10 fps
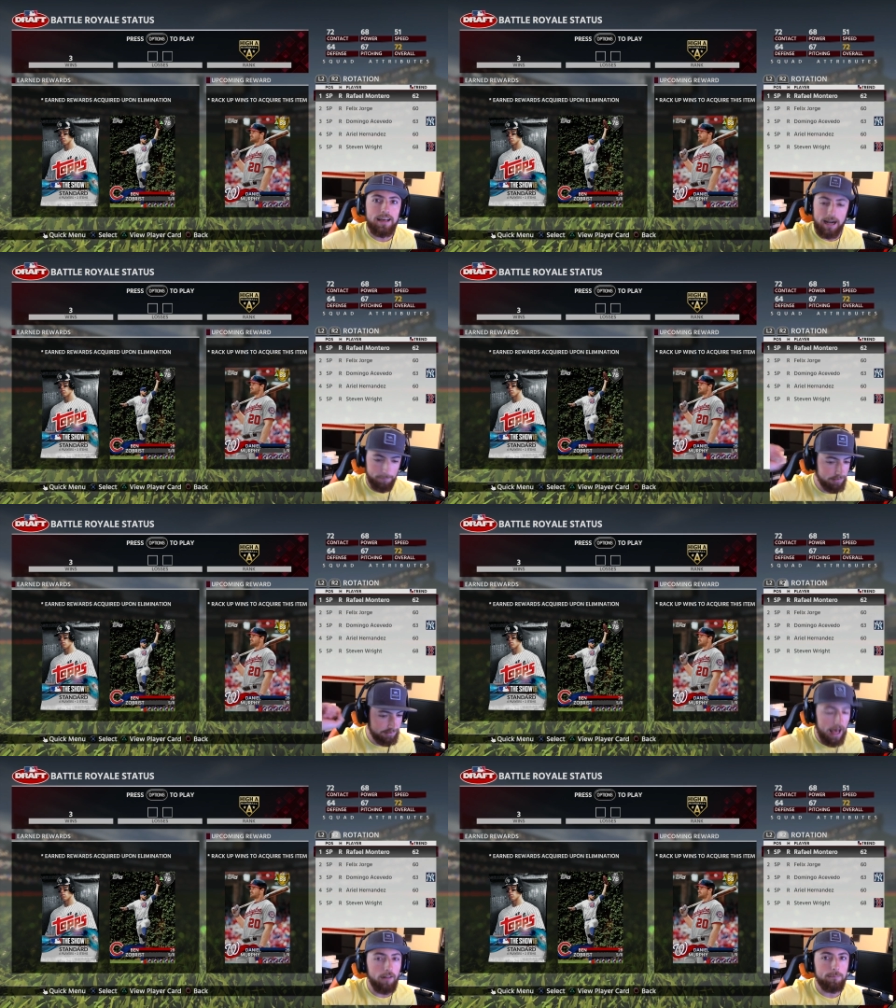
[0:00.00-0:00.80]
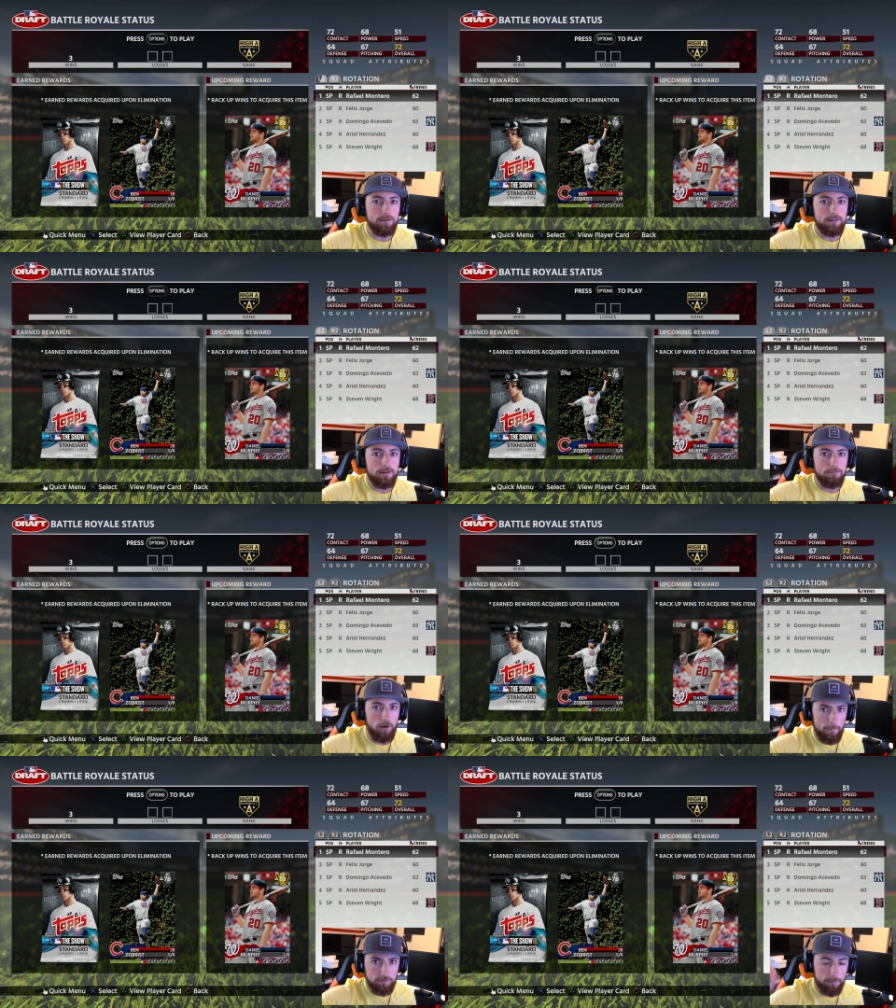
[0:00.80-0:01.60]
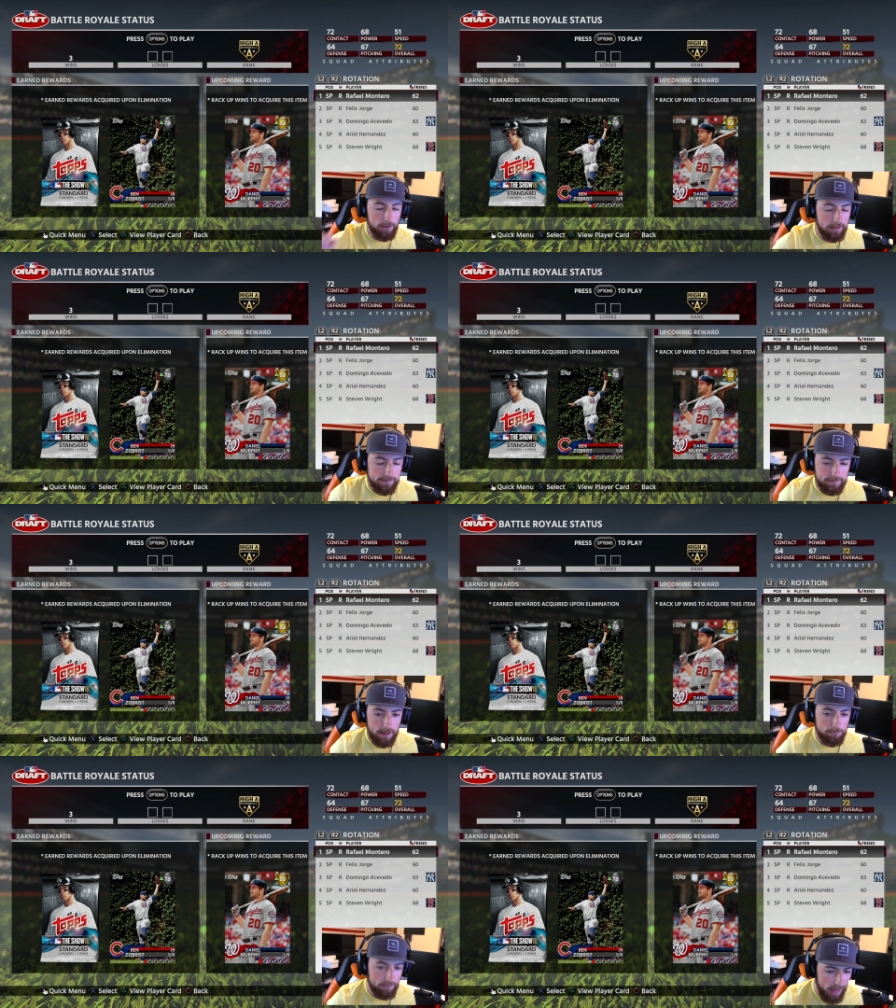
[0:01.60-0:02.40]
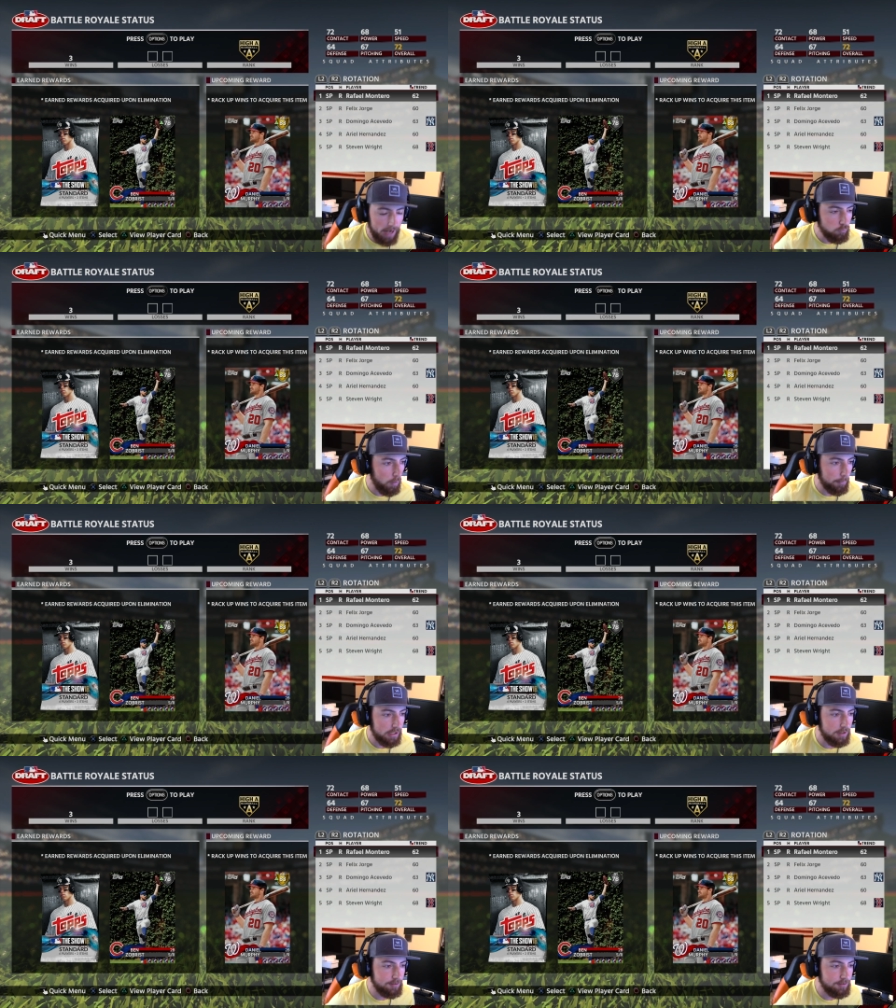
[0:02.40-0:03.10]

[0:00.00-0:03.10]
and I'm going to sell him for almost $1 million stubs. That is what we're gonna